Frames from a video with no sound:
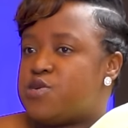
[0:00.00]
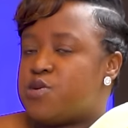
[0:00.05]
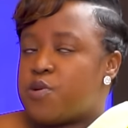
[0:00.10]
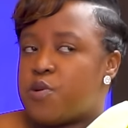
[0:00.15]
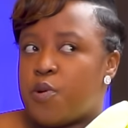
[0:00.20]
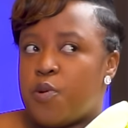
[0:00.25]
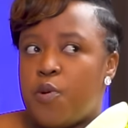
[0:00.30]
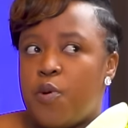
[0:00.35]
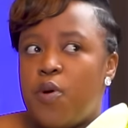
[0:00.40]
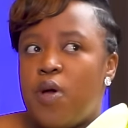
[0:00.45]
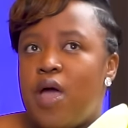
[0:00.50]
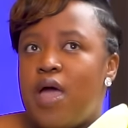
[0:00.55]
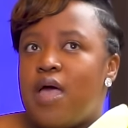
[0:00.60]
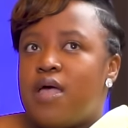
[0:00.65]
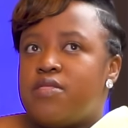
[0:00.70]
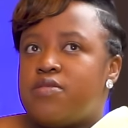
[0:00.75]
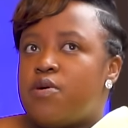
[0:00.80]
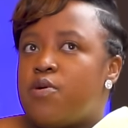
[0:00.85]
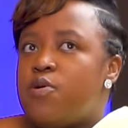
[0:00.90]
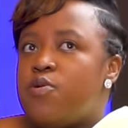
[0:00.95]
You know,
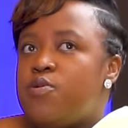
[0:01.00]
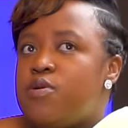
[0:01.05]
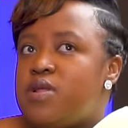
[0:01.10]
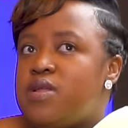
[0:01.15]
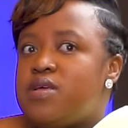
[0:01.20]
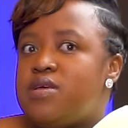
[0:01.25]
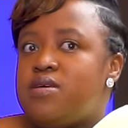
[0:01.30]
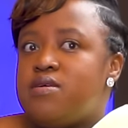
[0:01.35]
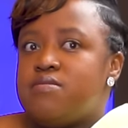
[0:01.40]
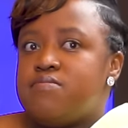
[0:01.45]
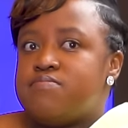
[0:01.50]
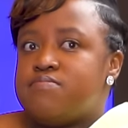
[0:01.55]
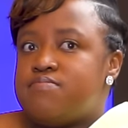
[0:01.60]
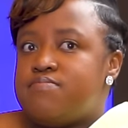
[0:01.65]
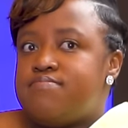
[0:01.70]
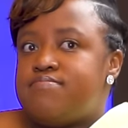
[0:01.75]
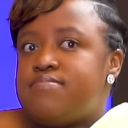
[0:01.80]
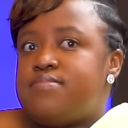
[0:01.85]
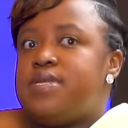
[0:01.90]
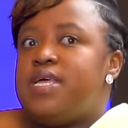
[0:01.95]
the only
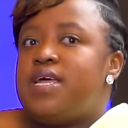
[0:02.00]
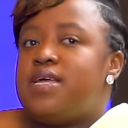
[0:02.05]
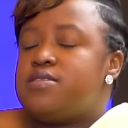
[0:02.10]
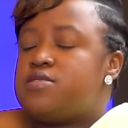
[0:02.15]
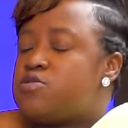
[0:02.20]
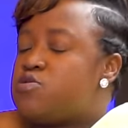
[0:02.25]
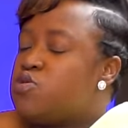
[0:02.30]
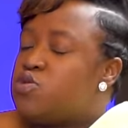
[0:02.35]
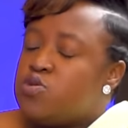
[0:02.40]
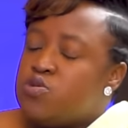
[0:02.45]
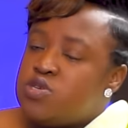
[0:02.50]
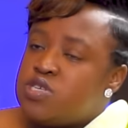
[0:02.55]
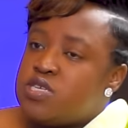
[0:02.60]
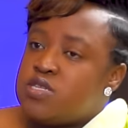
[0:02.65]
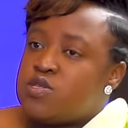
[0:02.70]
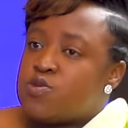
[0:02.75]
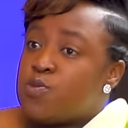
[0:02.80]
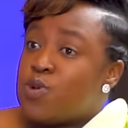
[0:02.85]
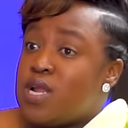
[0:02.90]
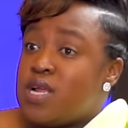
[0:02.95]

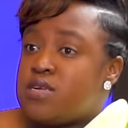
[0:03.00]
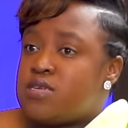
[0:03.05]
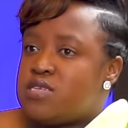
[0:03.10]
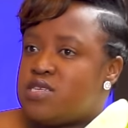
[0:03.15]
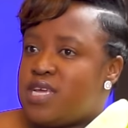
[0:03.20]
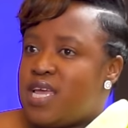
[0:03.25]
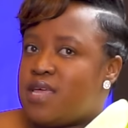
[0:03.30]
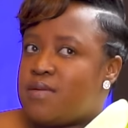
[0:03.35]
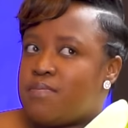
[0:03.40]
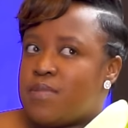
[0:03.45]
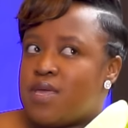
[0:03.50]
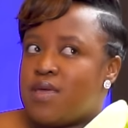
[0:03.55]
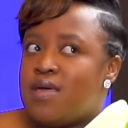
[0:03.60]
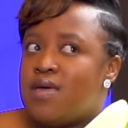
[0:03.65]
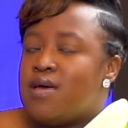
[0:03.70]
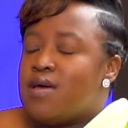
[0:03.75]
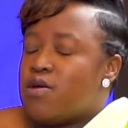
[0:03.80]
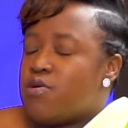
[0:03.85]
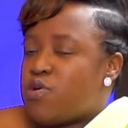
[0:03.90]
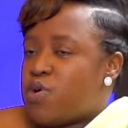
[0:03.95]
institutions willing to take me
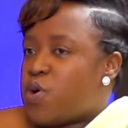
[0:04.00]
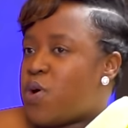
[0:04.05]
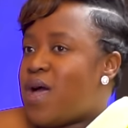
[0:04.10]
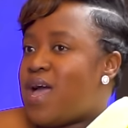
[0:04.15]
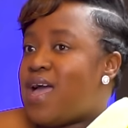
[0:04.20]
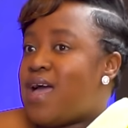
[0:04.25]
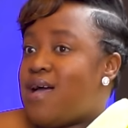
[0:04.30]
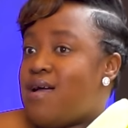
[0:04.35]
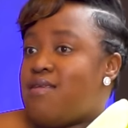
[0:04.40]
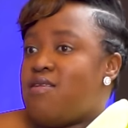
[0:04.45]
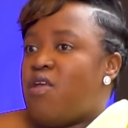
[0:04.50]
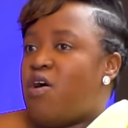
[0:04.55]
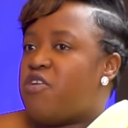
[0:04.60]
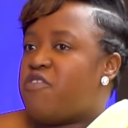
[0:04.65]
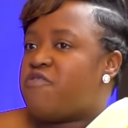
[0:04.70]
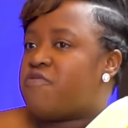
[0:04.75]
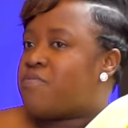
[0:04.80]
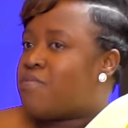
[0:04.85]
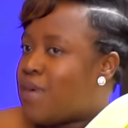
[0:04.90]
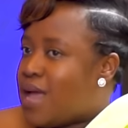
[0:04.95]
require a lot
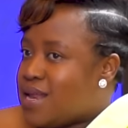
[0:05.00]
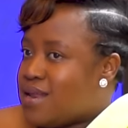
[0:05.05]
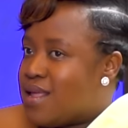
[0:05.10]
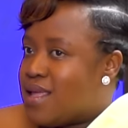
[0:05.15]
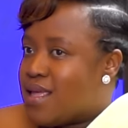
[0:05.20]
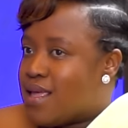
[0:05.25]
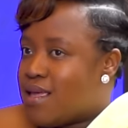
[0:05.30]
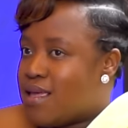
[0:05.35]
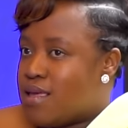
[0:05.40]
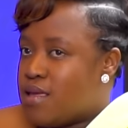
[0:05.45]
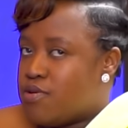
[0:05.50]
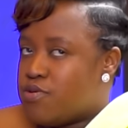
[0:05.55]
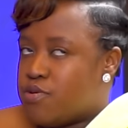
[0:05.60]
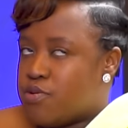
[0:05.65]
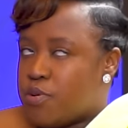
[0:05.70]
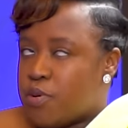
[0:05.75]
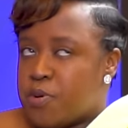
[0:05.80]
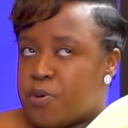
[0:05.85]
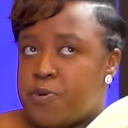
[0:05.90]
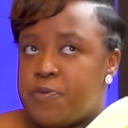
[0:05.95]
of money, you
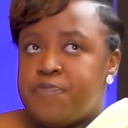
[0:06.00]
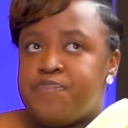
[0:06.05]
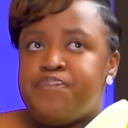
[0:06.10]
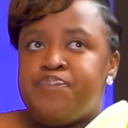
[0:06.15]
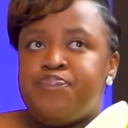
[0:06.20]
know.